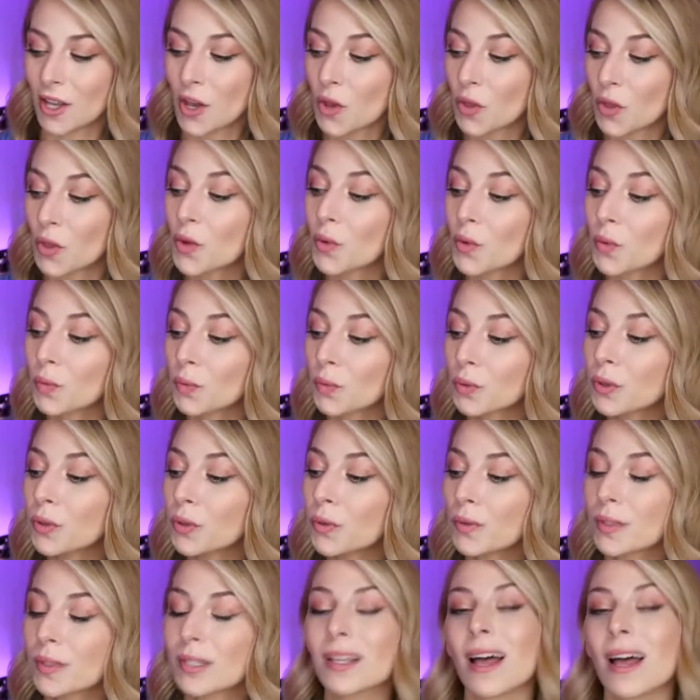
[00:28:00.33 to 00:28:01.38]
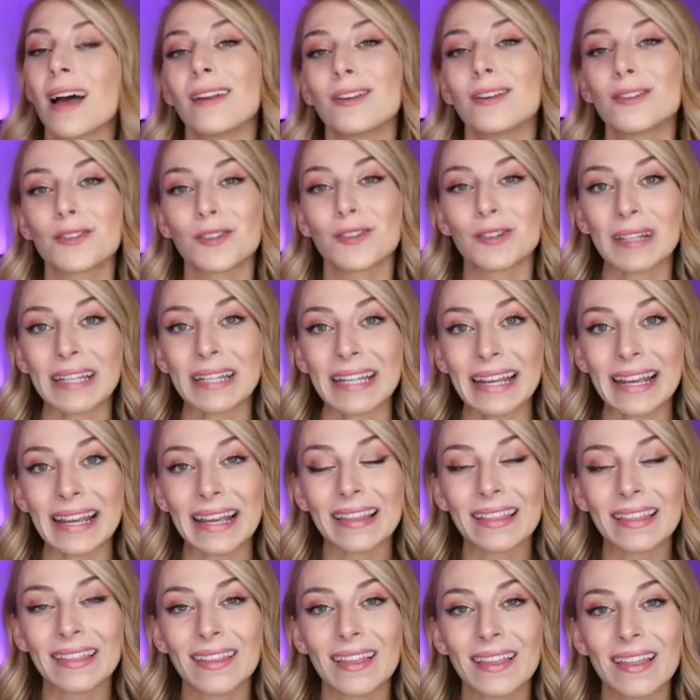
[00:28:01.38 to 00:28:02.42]
the roots
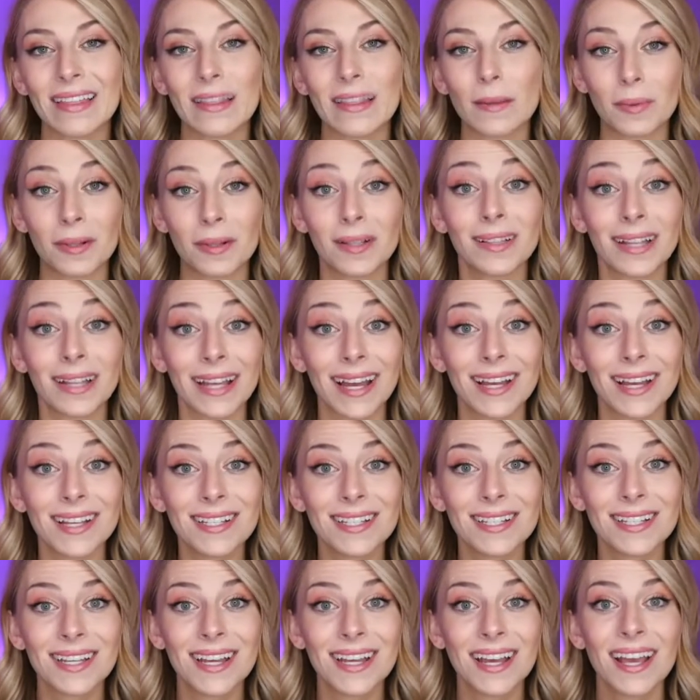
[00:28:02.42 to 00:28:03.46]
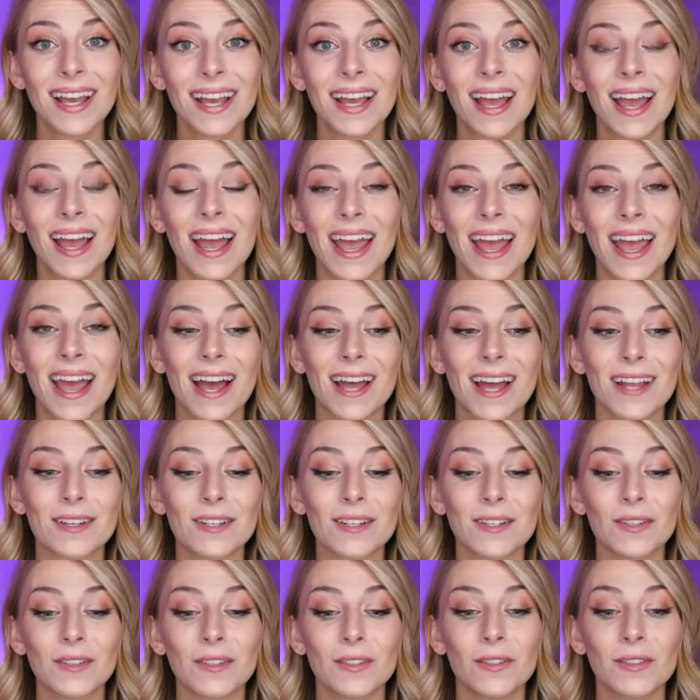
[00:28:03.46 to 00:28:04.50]
underneath the plant, and
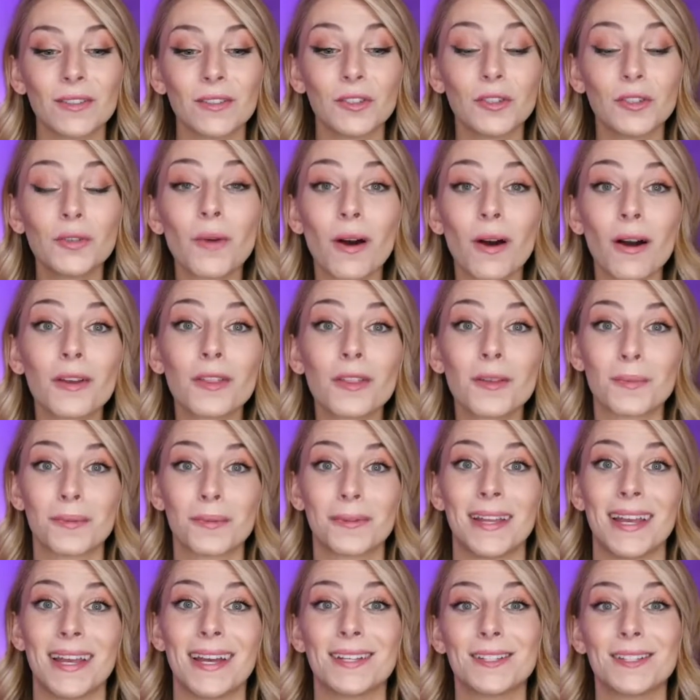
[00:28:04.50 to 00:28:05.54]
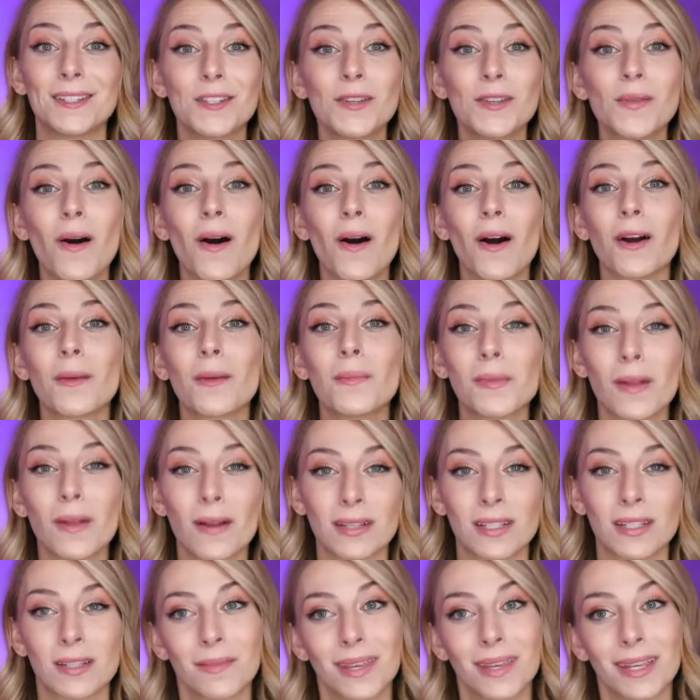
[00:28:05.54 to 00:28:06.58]
you are the plant. You are
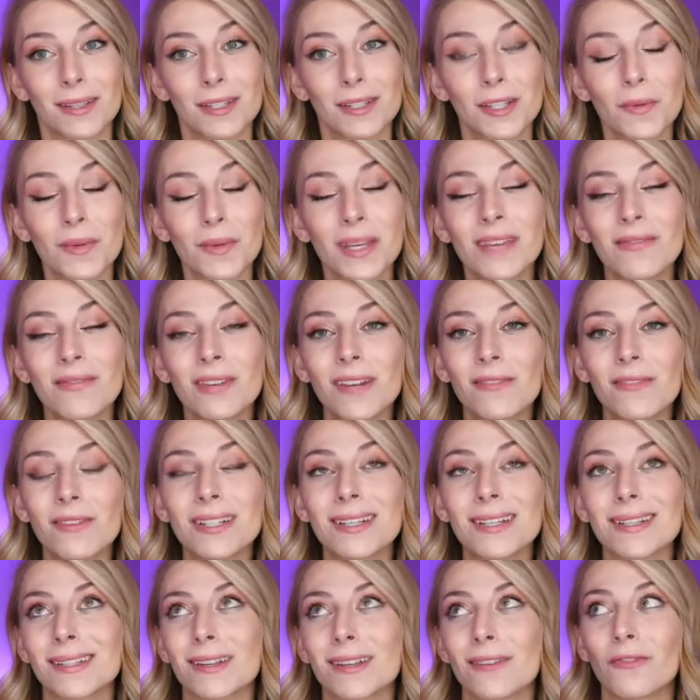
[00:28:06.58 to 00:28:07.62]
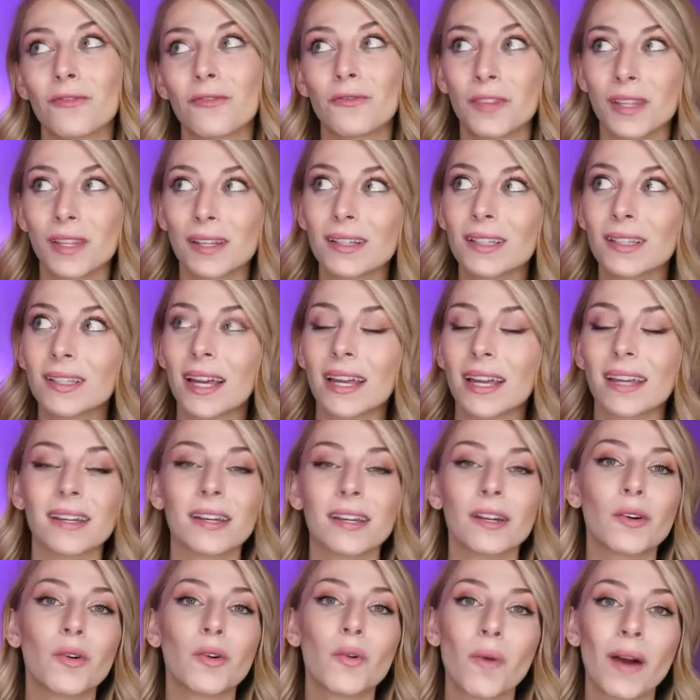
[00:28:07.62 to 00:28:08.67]
blossoming. So even if it doesn't feel like
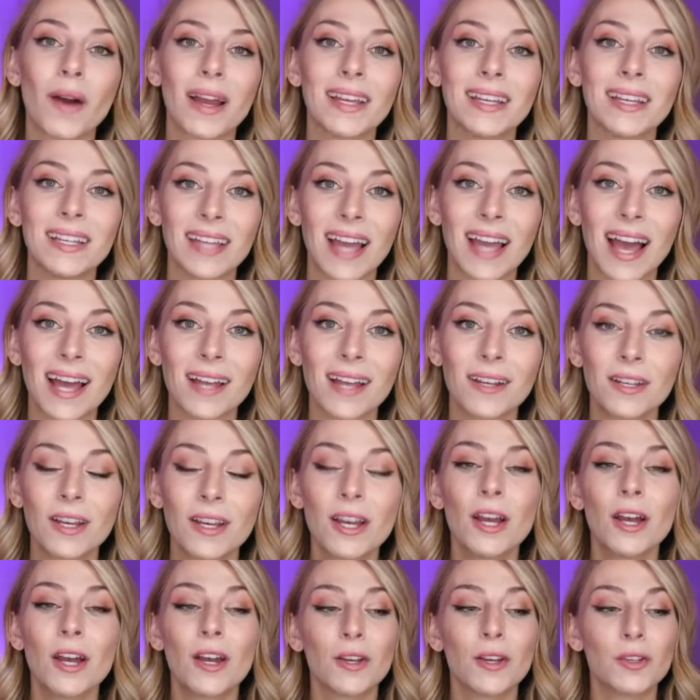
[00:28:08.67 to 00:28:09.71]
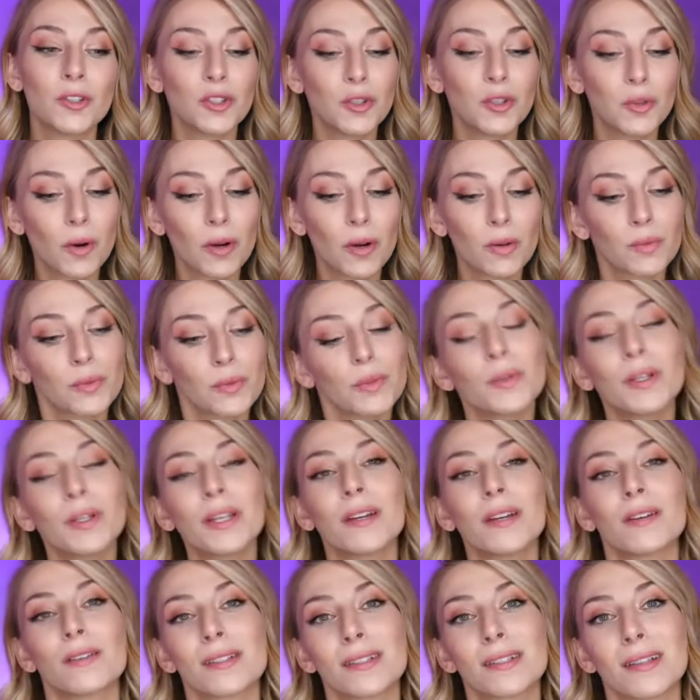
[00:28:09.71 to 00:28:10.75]
it quite yet, you are rooting
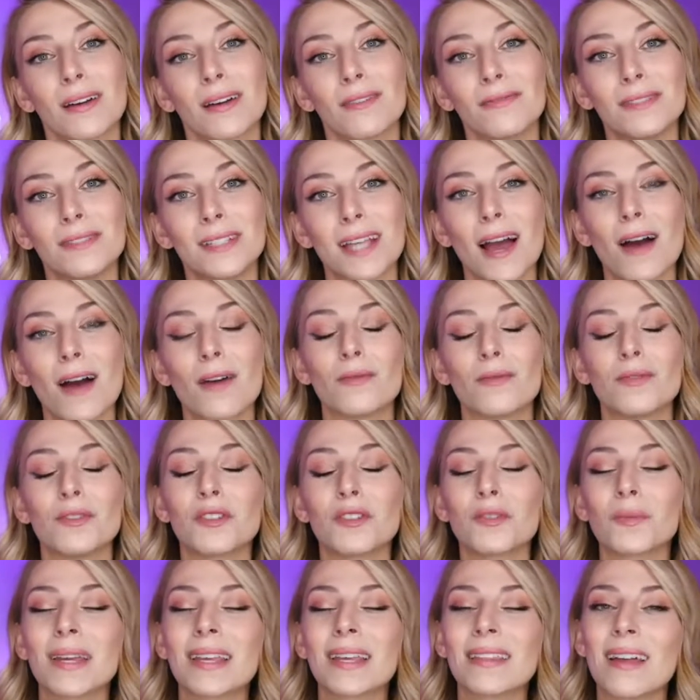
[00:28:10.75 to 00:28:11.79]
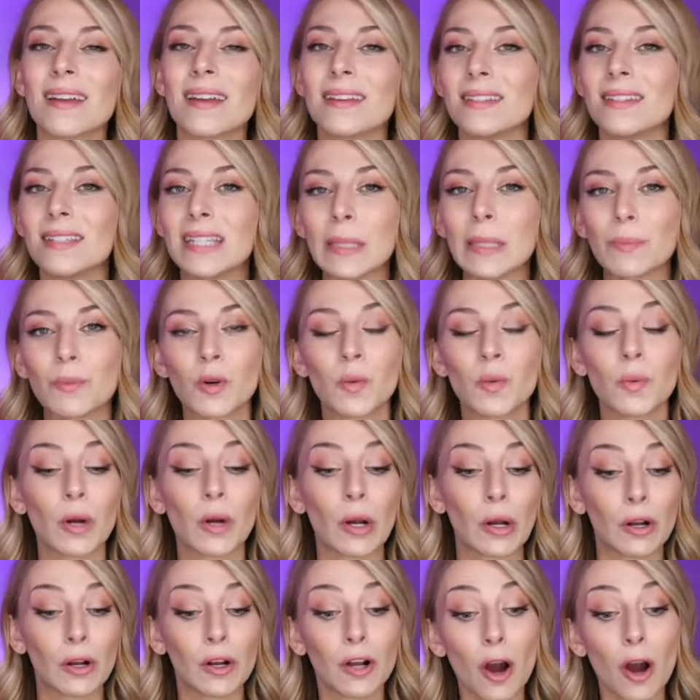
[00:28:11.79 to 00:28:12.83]
yourself down, doing that deeper
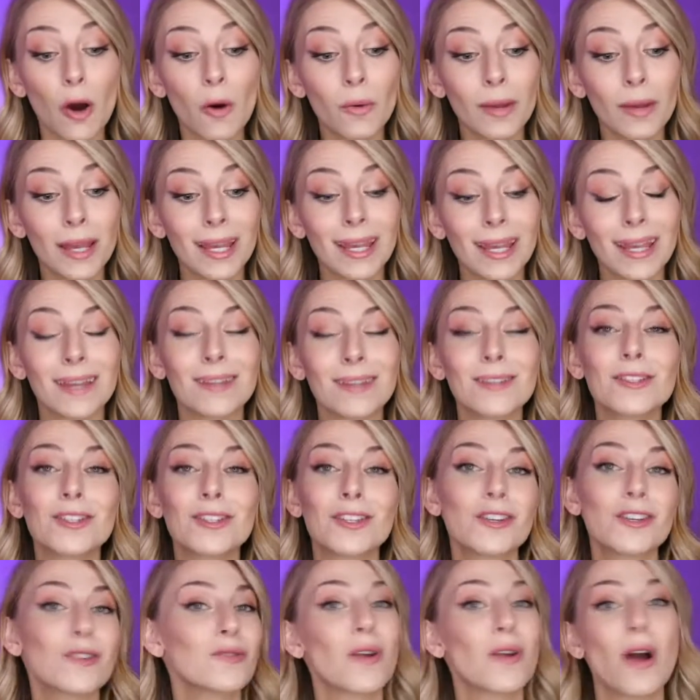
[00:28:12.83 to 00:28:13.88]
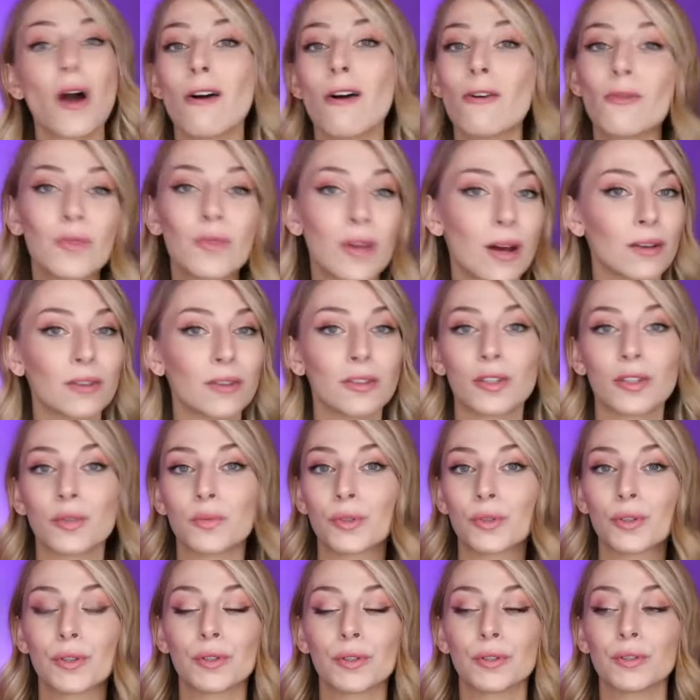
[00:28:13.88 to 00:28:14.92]
work, going into your own
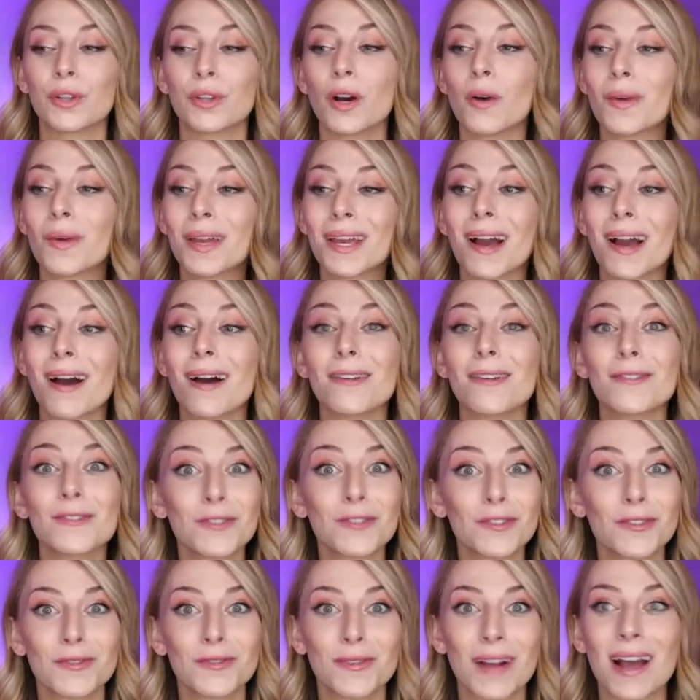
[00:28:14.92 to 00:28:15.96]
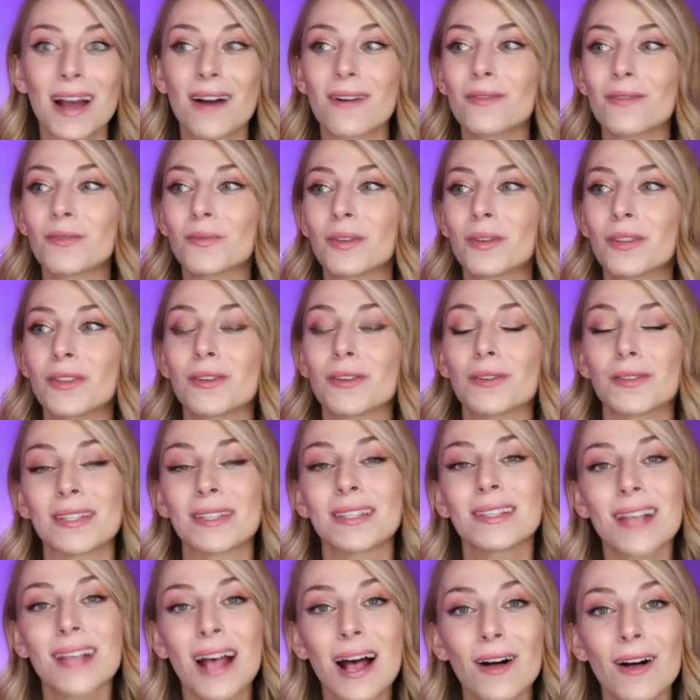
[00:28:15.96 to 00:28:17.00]
underworld, going underground with
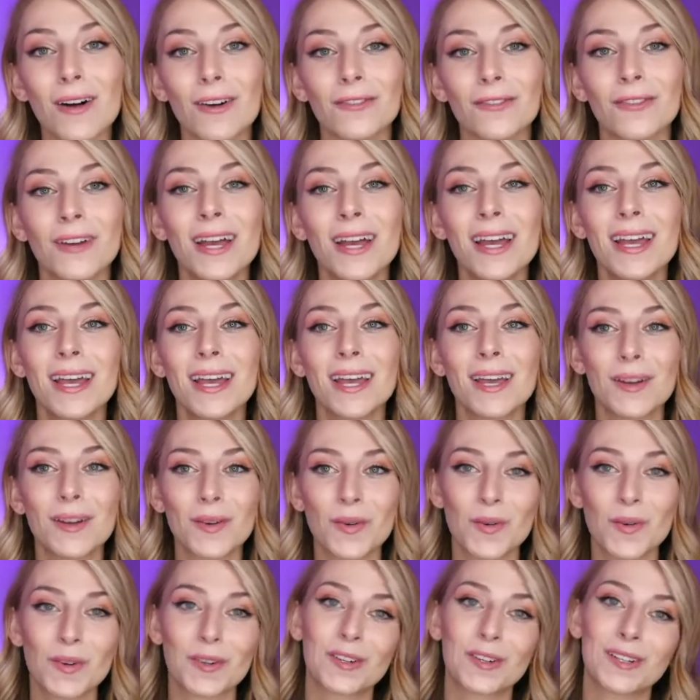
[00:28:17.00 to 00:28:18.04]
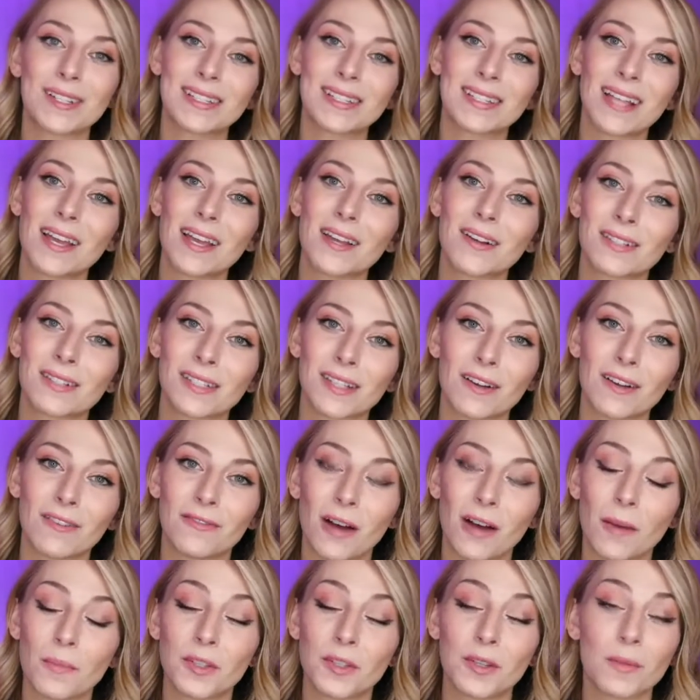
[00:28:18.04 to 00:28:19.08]
yourself in order to set yourself
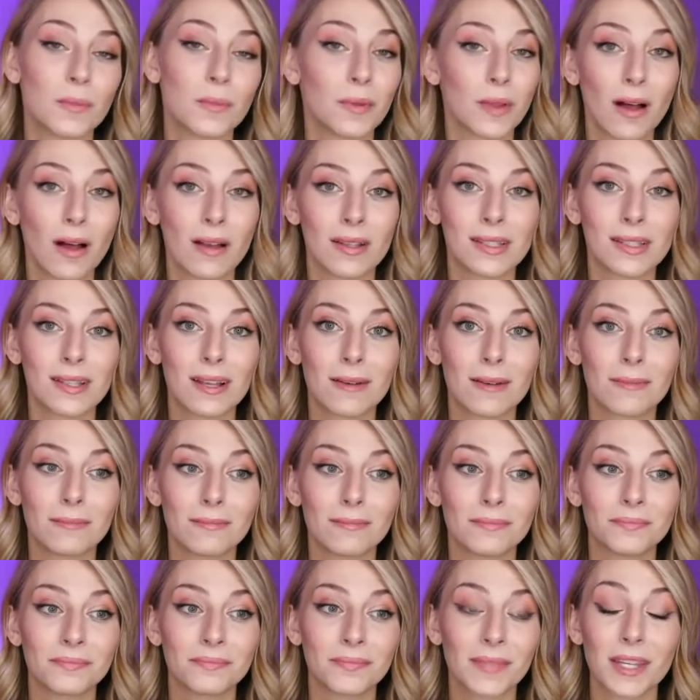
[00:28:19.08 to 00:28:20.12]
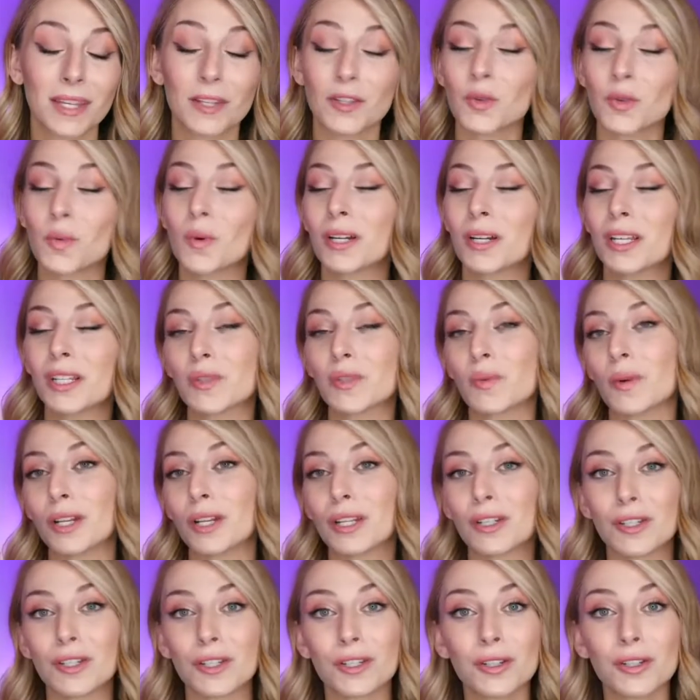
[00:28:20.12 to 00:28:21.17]
up to blossom in
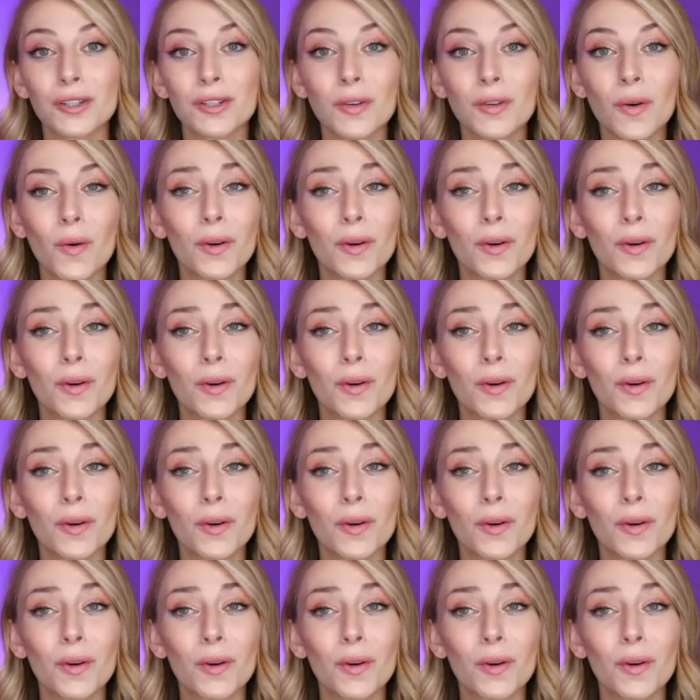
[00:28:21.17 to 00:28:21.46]
2022.